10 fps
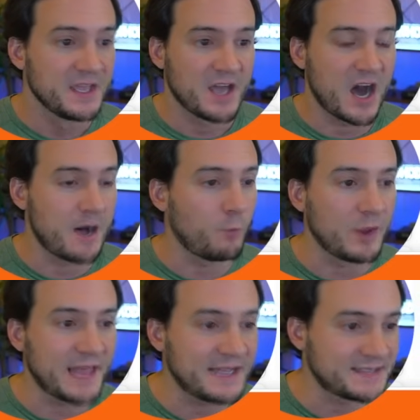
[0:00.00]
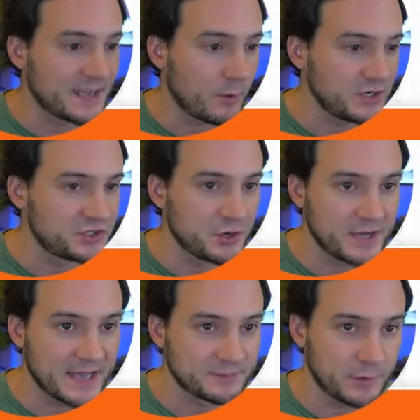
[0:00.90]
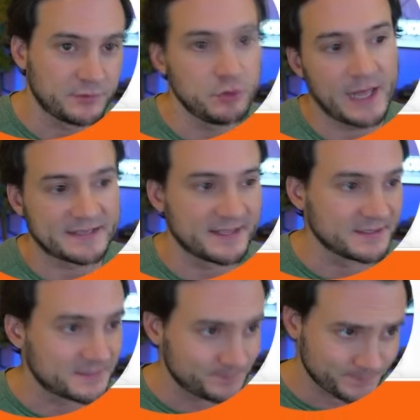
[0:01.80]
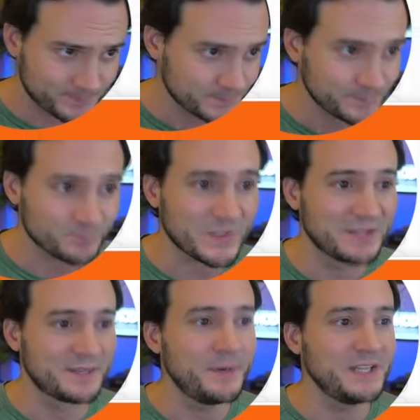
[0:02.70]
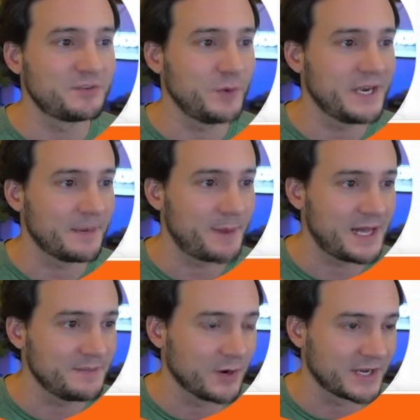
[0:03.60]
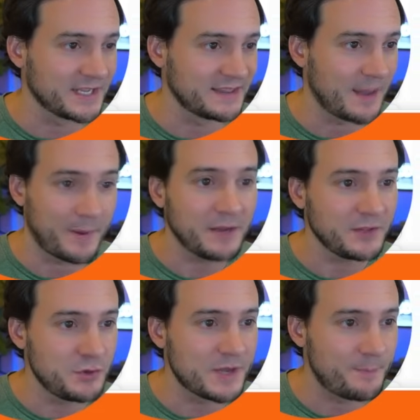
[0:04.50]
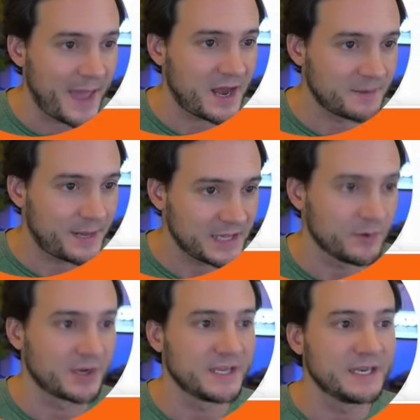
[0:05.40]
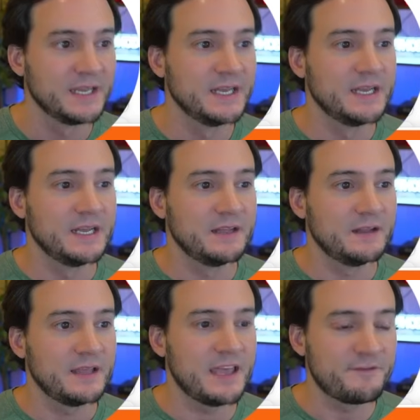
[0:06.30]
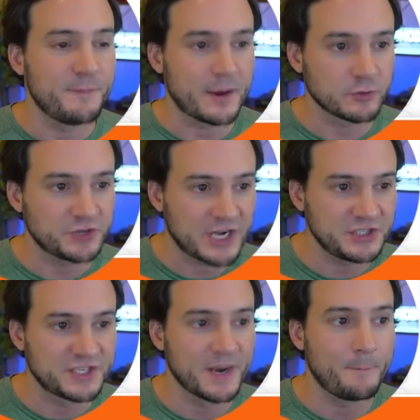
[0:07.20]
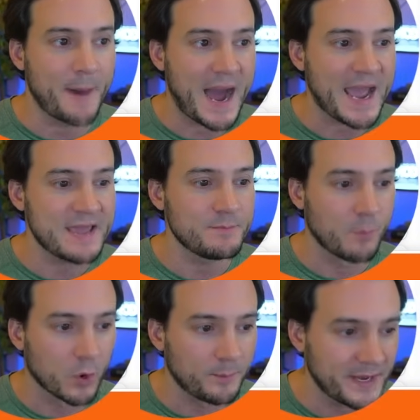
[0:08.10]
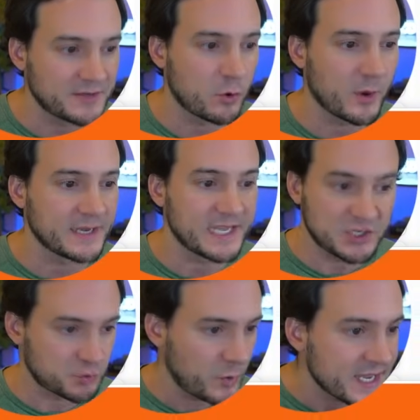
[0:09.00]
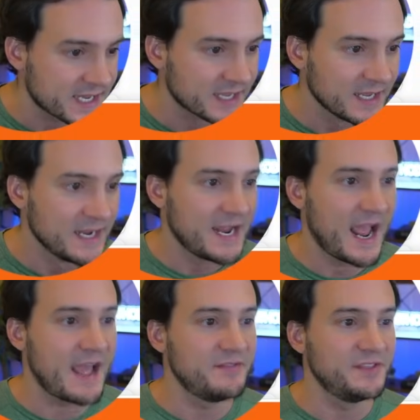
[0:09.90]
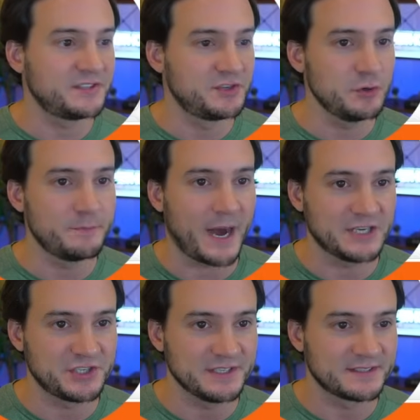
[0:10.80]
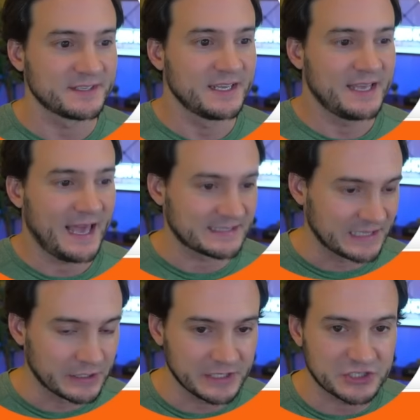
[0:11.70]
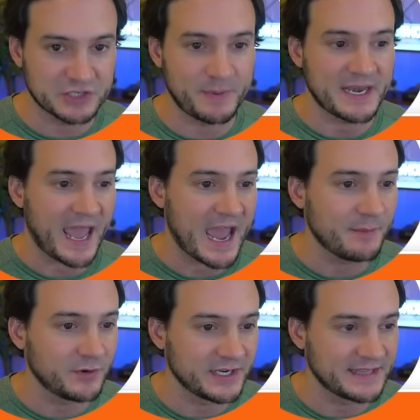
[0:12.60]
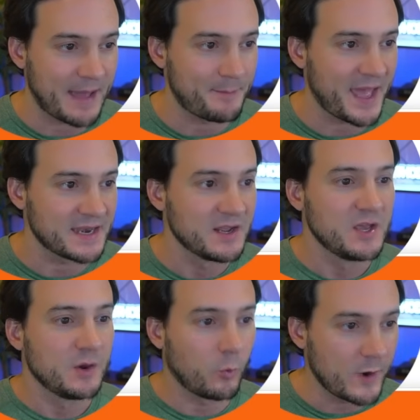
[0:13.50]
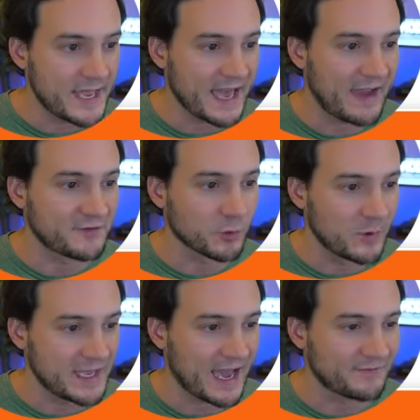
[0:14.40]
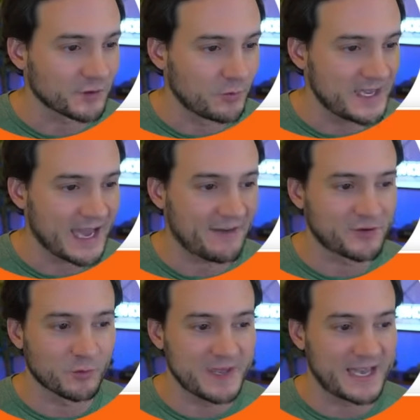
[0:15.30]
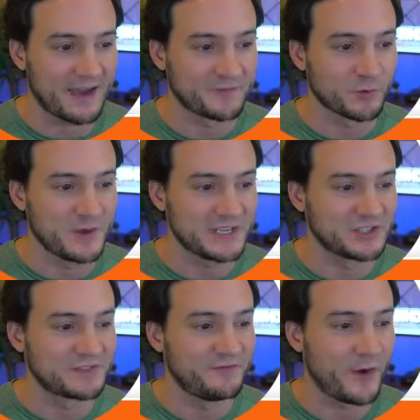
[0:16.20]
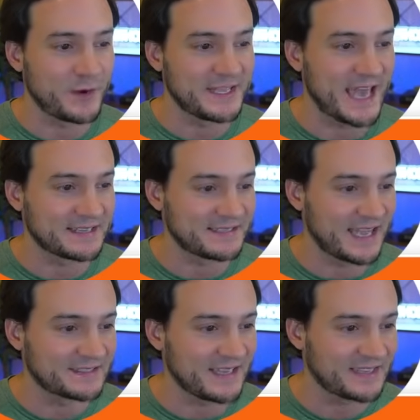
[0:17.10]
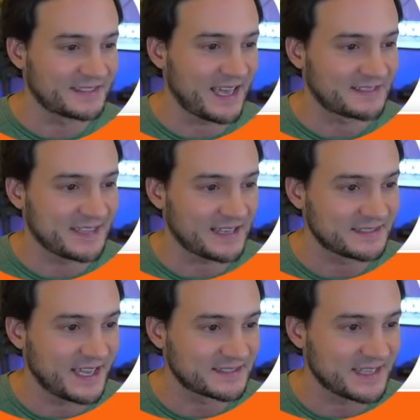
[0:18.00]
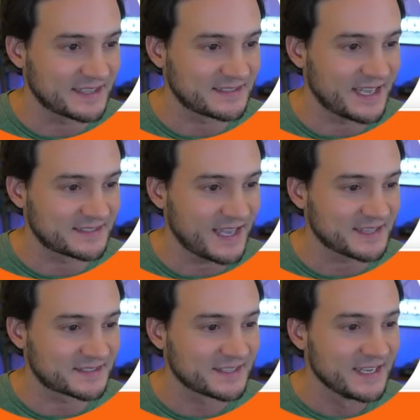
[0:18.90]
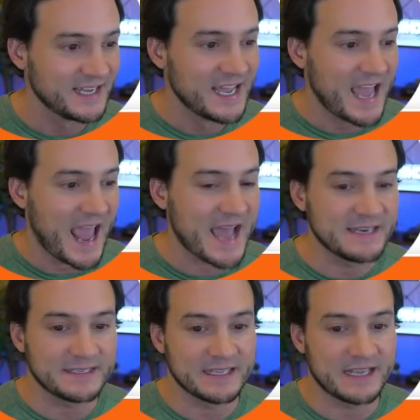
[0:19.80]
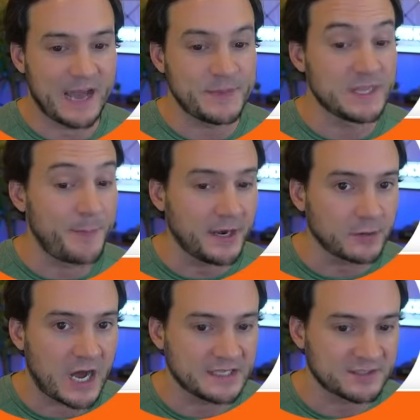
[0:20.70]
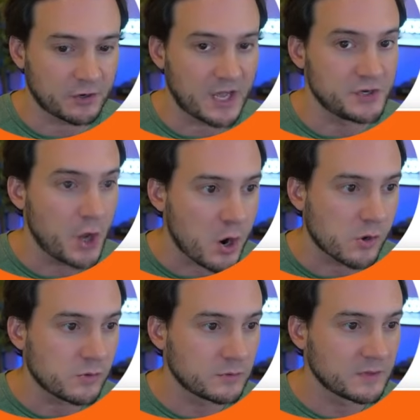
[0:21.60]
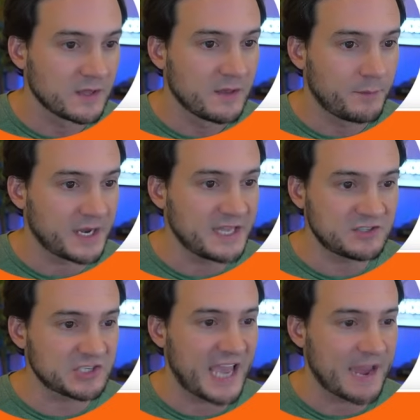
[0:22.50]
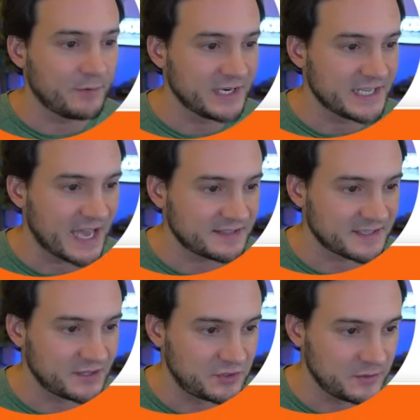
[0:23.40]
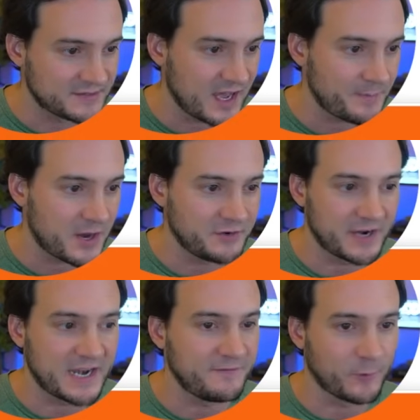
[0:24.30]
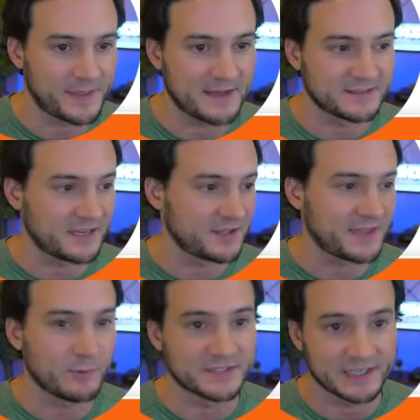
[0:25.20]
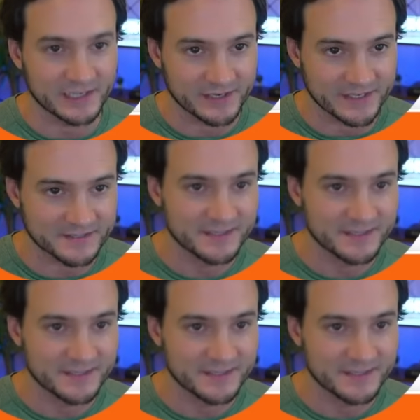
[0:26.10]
One last thing I wanted to show you guys. Well, two last things. Somebody tweeted on Polymarket. Apparently, you can bet on Polymarket if MicroStrategy is going to buy more Bitcoin each week. And this dude, Podgies, has literally just been hammering that bet week after week after week after week after week, just voting yes, yes, yes, yes, yes, yes, yes, yes, yes. And I mean, the better odds are on no, but he's just hammering yes, and the dude is up 184,000. I thought that was hilarious.